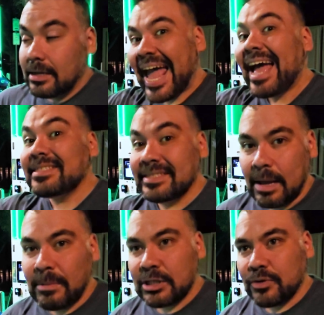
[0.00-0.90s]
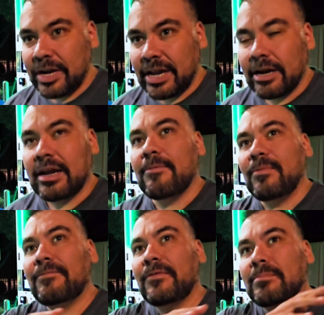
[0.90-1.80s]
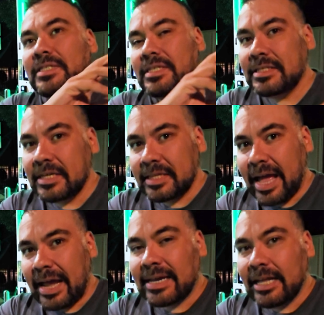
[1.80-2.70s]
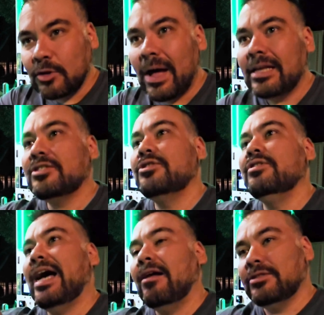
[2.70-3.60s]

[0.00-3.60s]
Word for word: As demonstrated here, it went from sixty-nine kilowatts to down